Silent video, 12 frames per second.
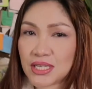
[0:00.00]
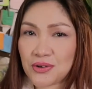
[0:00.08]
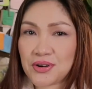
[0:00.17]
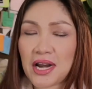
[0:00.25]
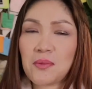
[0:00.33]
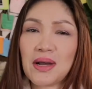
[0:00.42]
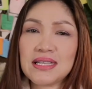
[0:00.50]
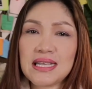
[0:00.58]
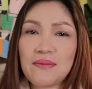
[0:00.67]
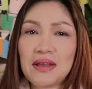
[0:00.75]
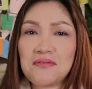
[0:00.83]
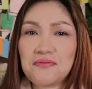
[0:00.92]

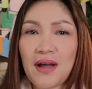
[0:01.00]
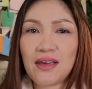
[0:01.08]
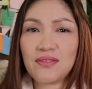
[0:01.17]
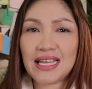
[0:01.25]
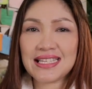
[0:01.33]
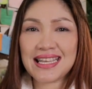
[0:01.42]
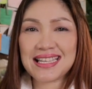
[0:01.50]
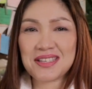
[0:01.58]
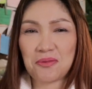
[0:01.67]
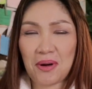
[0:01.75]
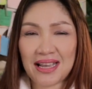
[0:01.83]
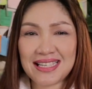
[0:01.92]

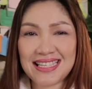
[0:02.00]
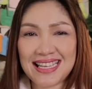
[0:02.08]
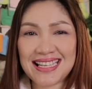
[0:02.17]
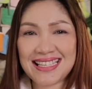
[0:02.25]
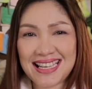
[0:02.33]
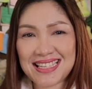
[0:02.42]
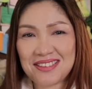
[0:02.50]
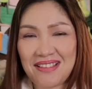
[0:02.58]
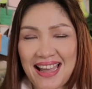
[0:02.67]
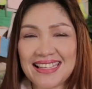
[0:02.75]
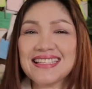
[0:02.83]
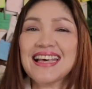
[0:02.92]

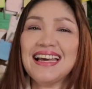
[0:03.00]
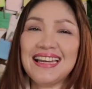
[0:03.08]
0917-586-1661.